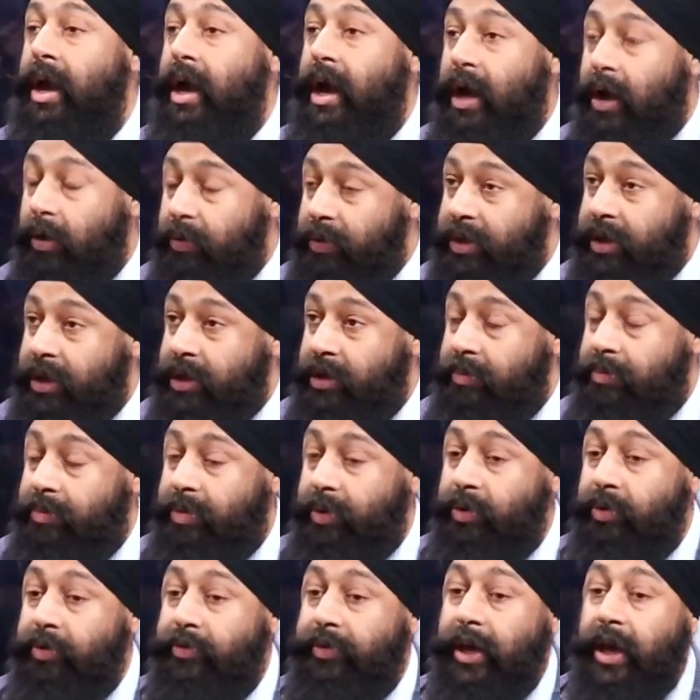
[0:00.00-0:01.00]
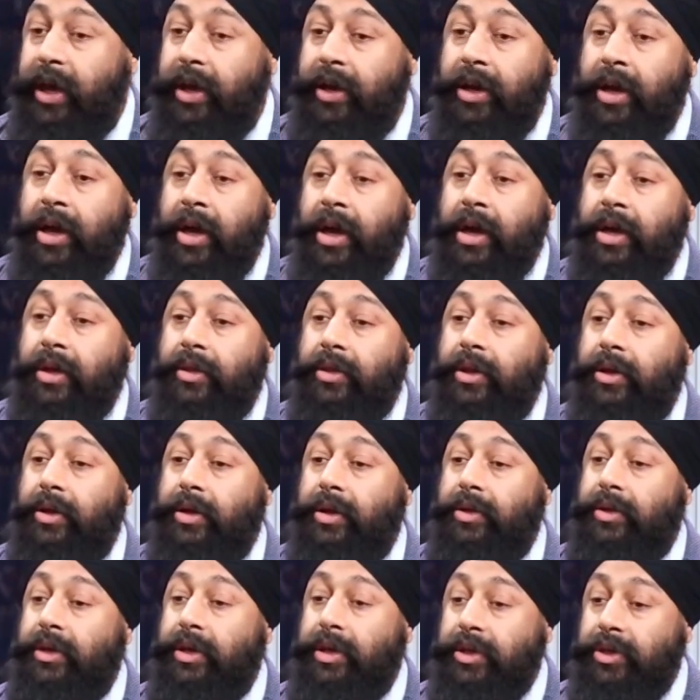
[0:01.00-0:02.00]
how we can improve that.
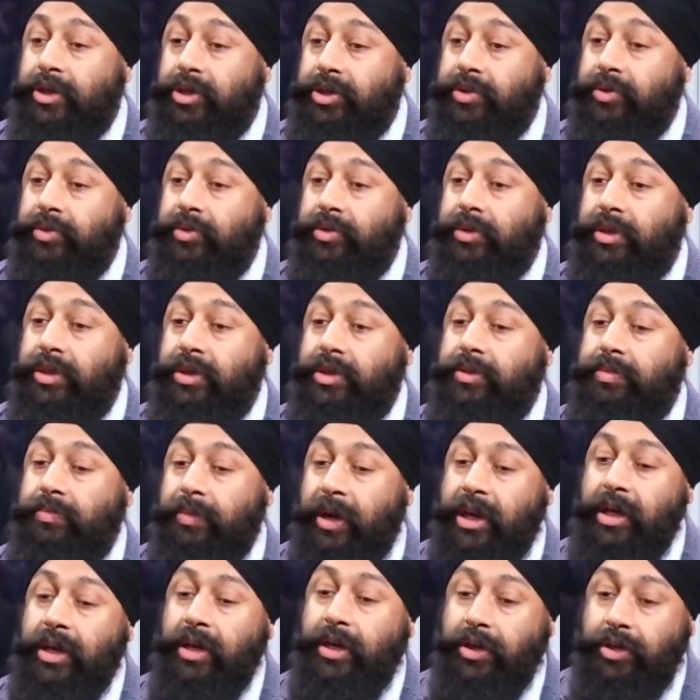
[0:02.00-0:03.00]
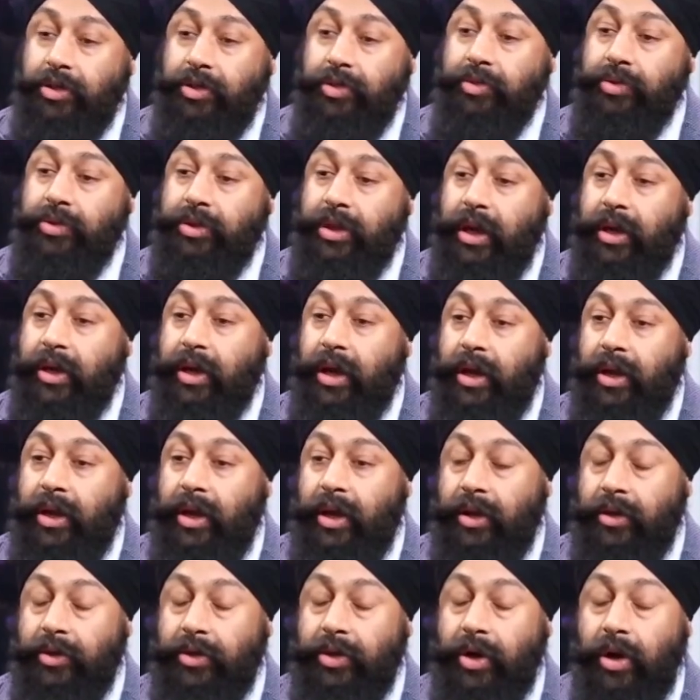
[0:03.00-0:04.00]
The issue, there's many issues
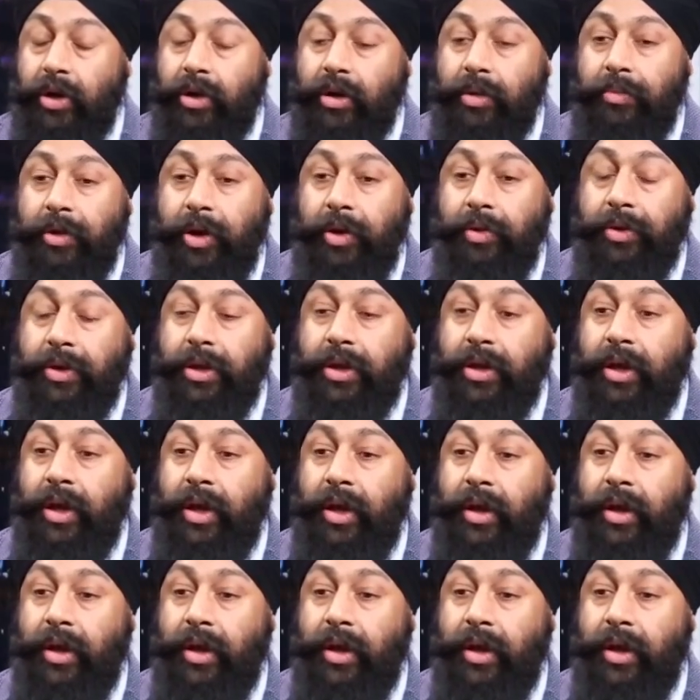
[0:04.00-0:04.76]
I'll talk about.